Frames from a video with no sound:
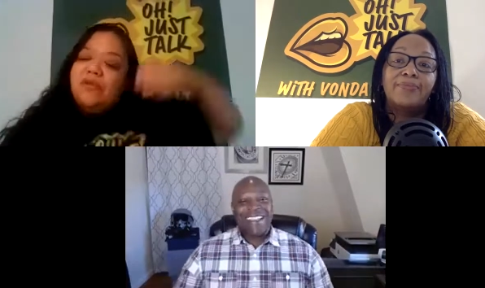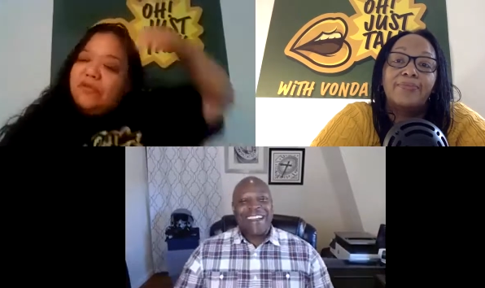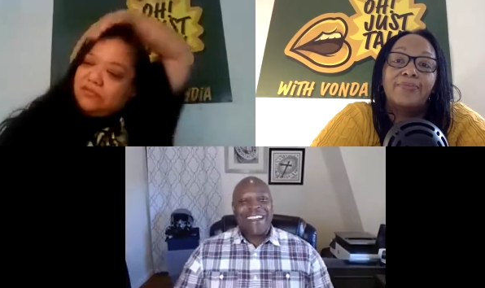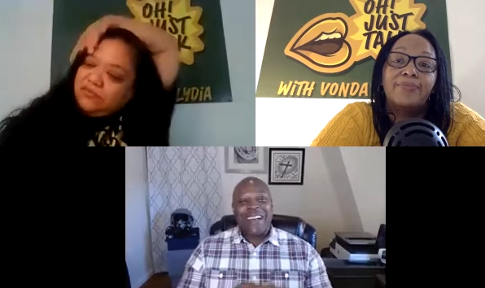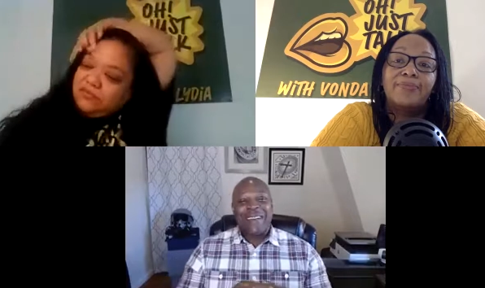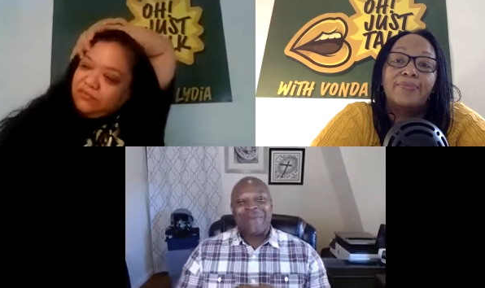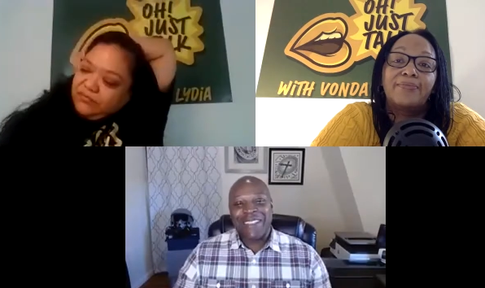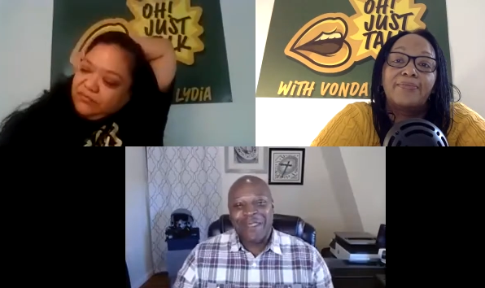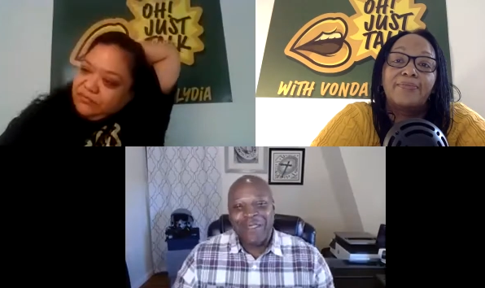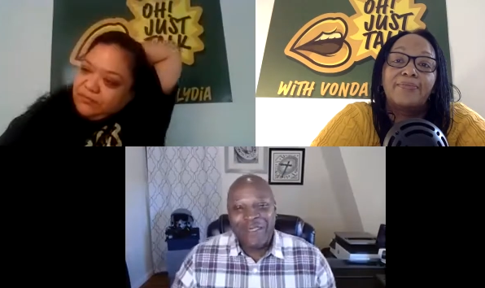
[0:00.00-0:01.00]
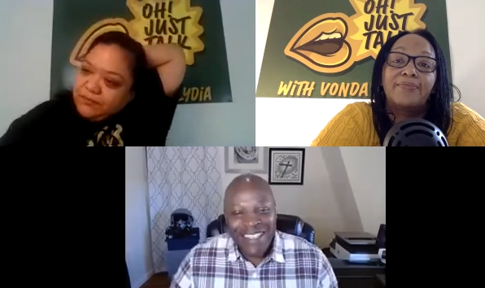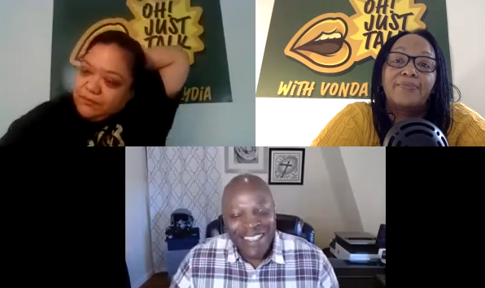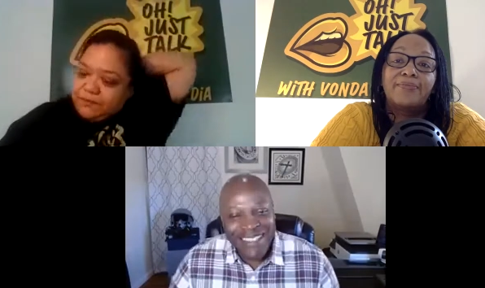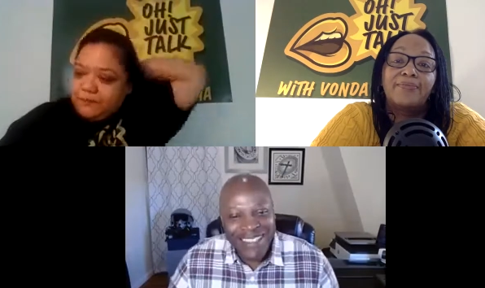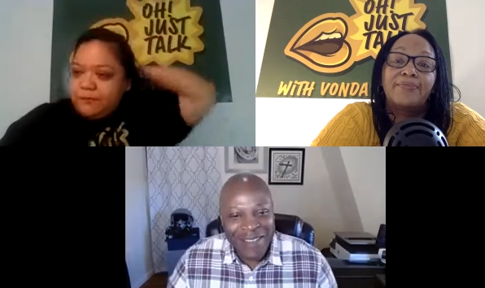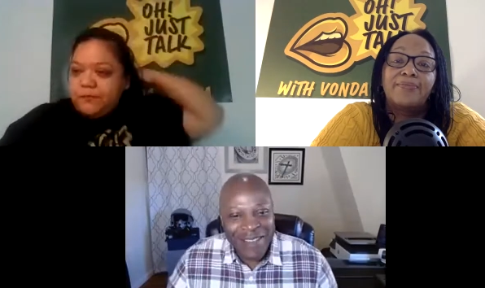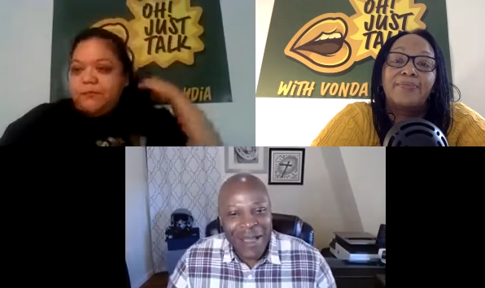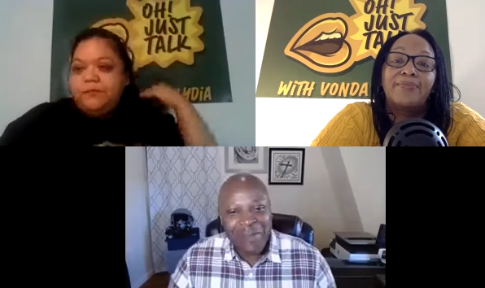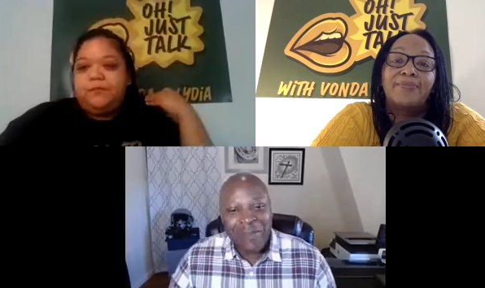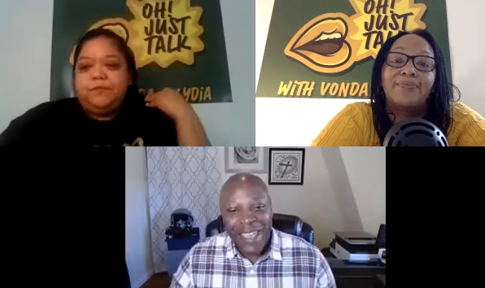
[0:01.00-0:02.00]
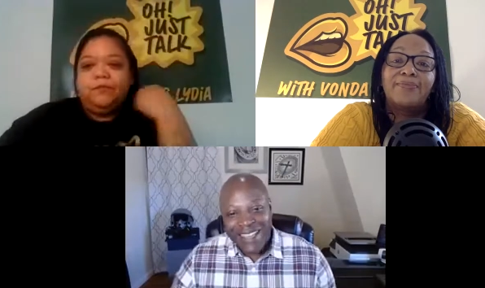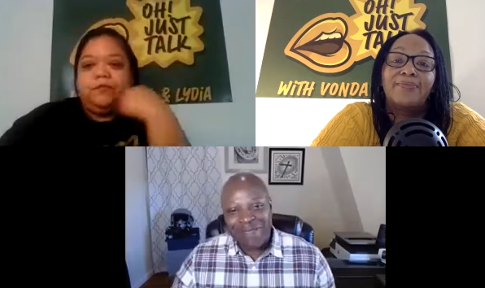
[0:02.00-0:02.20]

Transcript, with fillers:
Speaker 1: Um, so if you didn't see my bacon